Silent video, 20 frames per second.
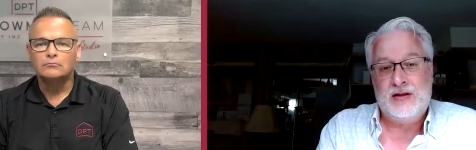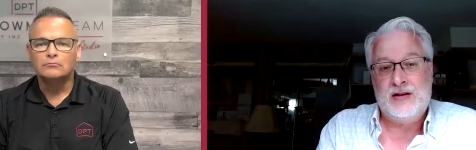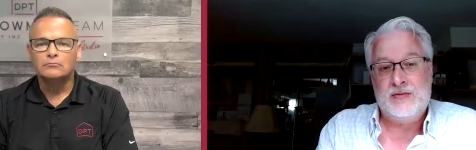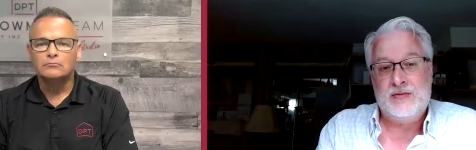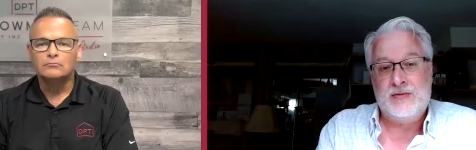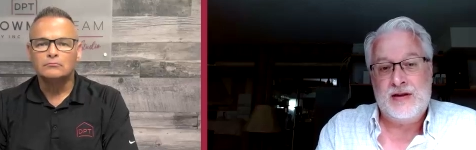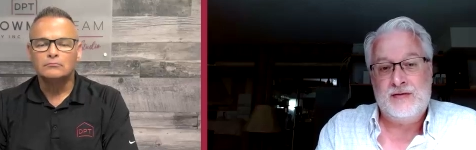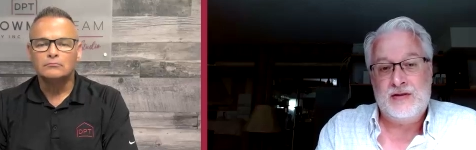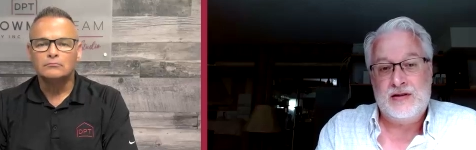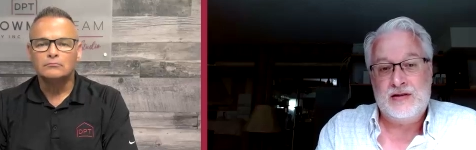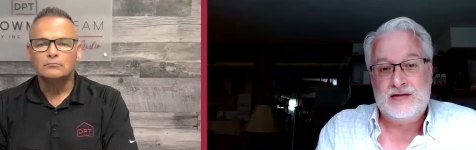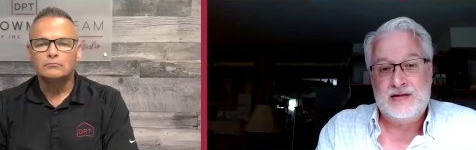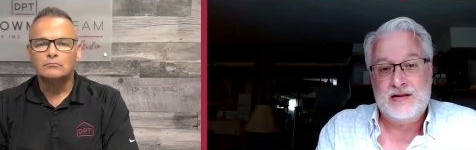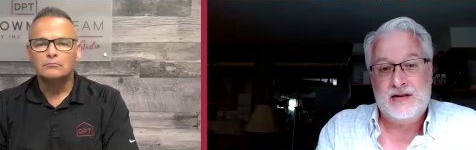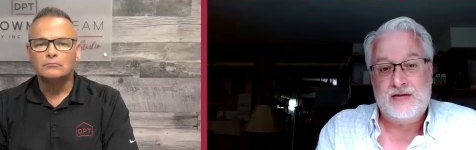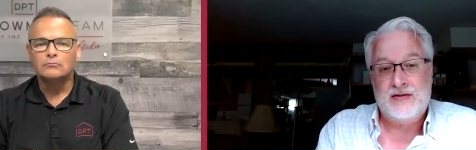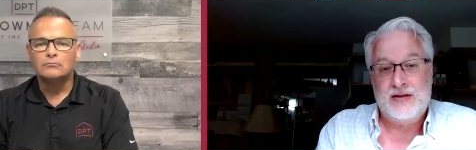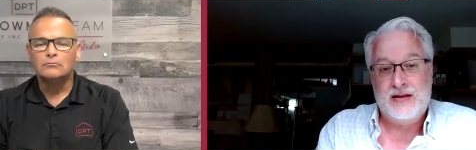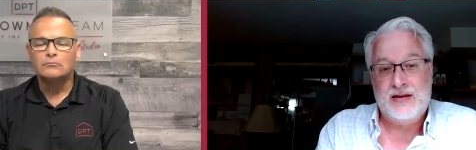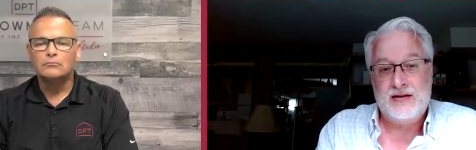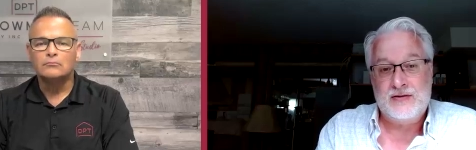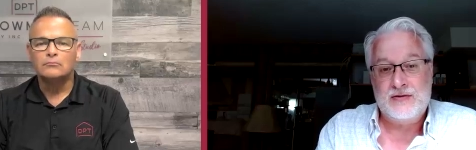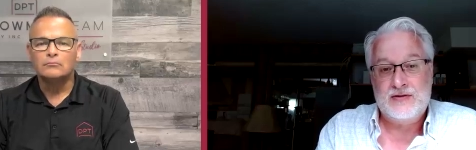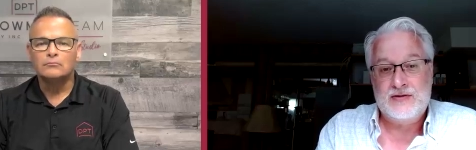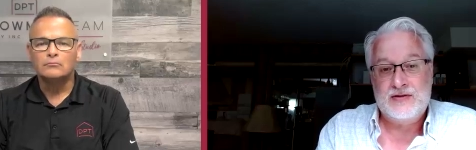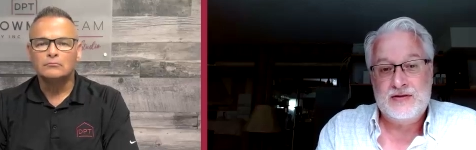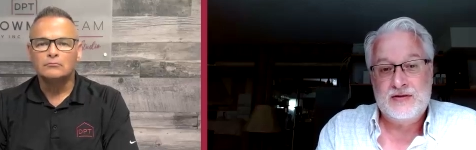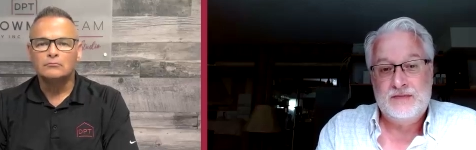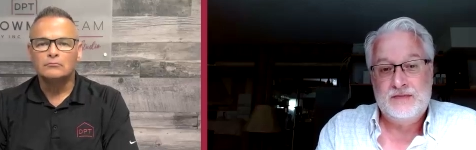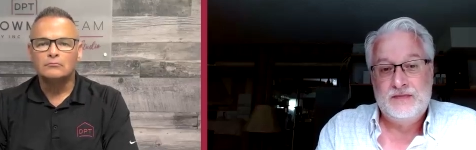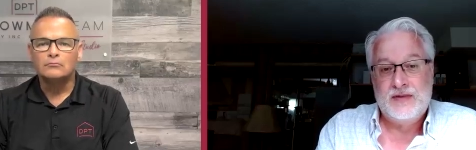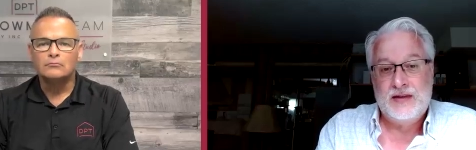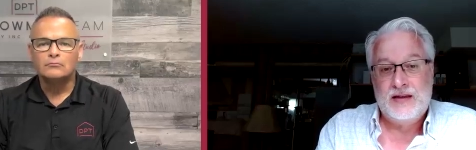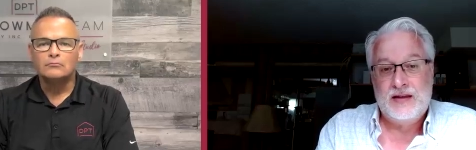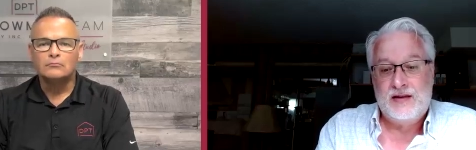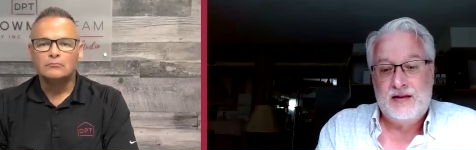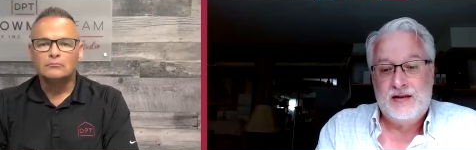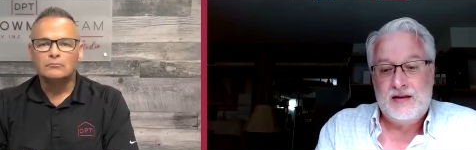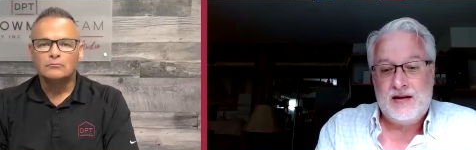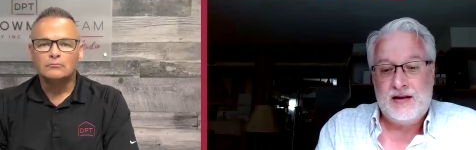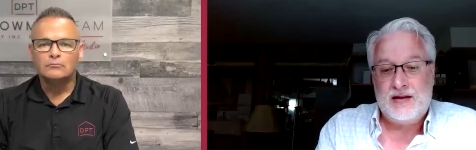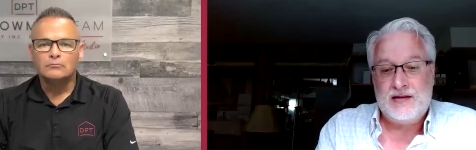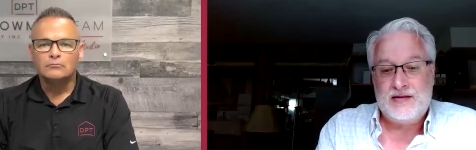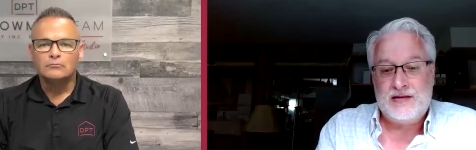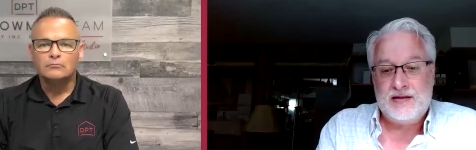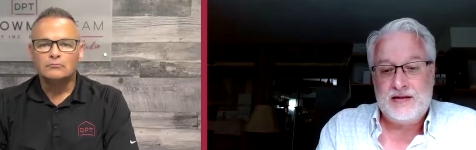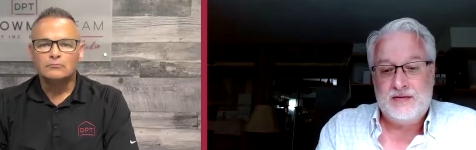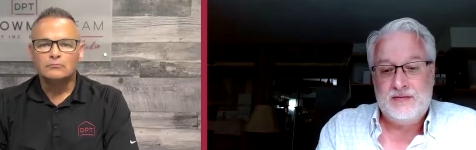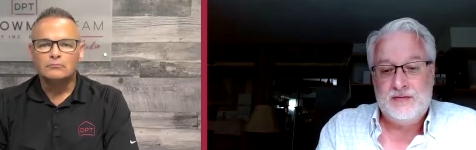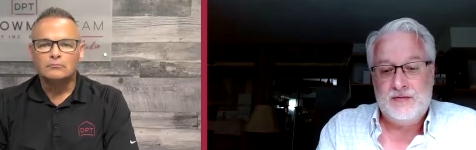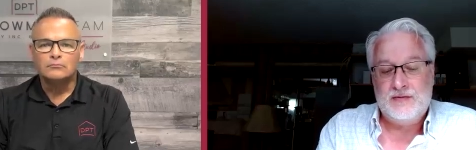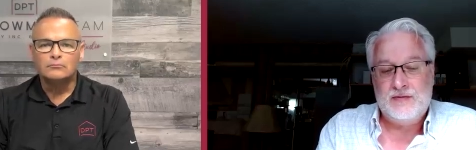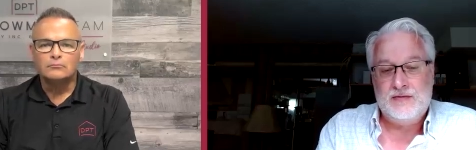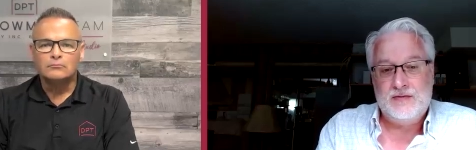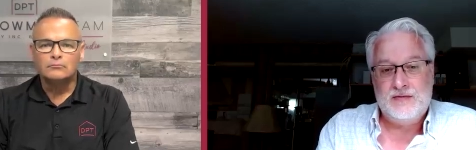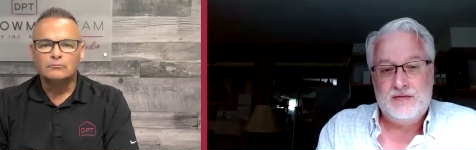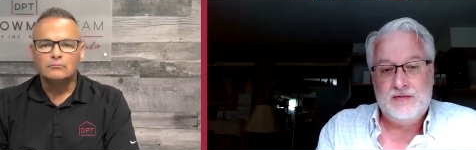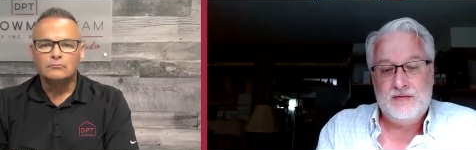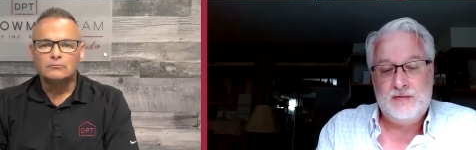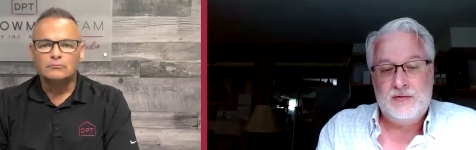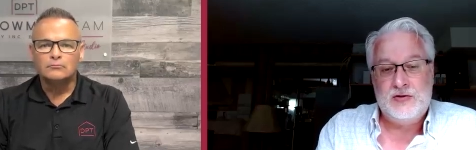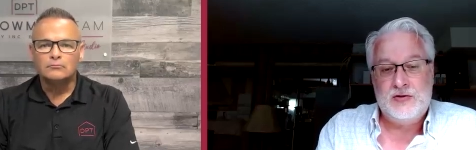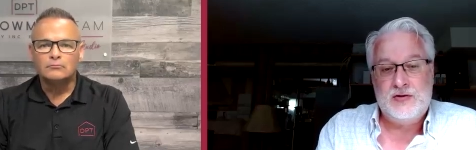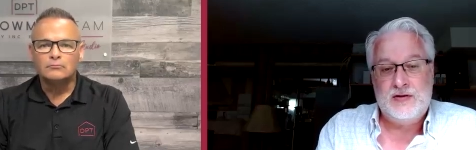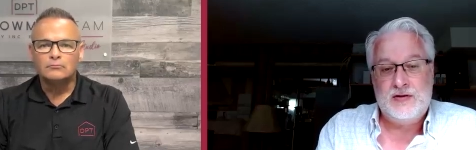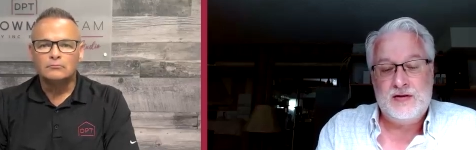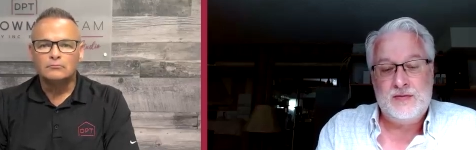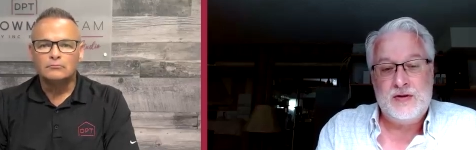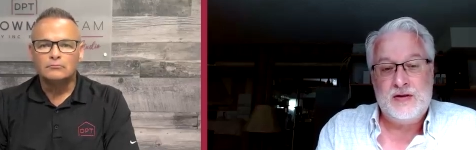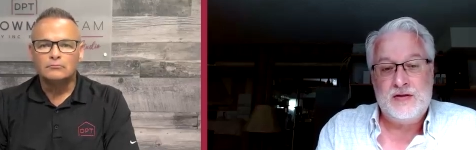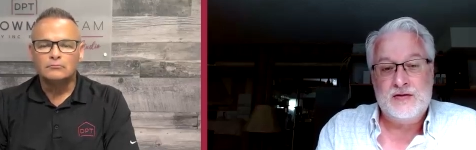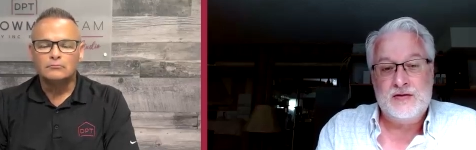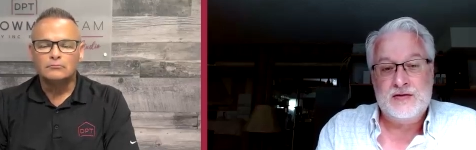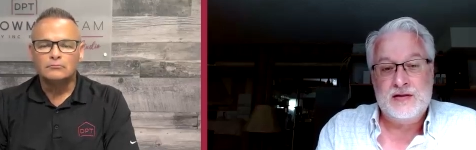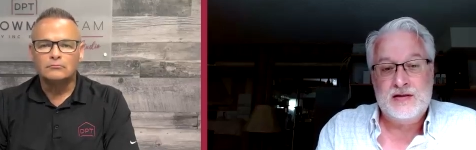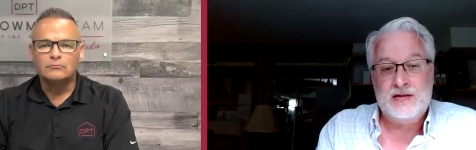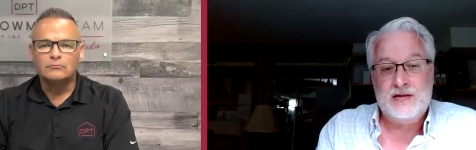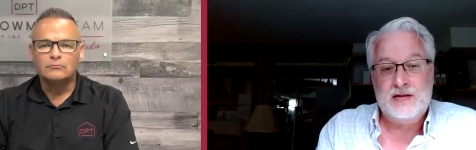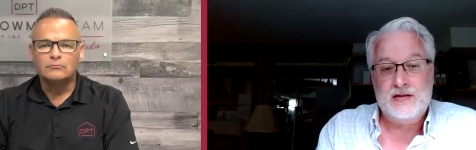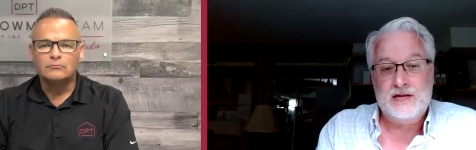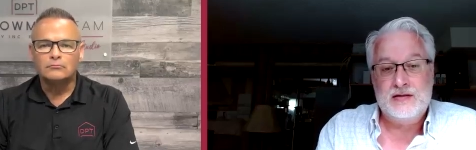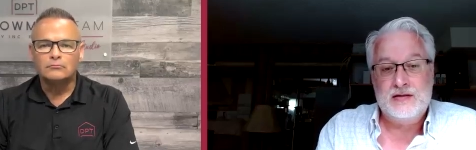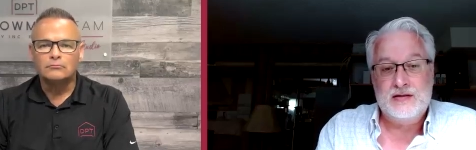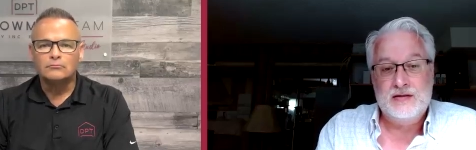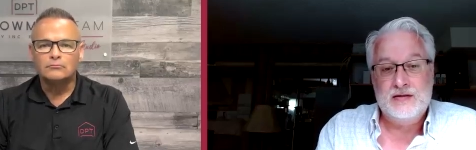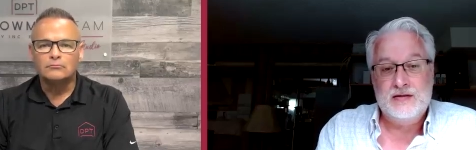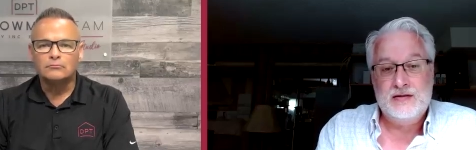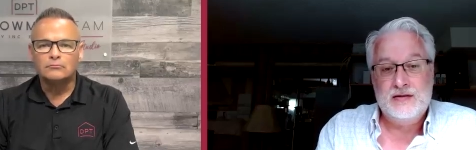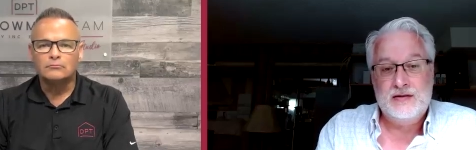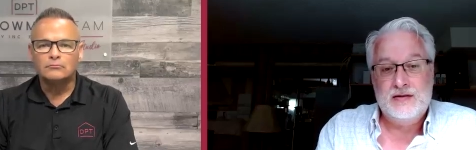Speaker 1: end up having to sell the house. I said, would you give me those listings?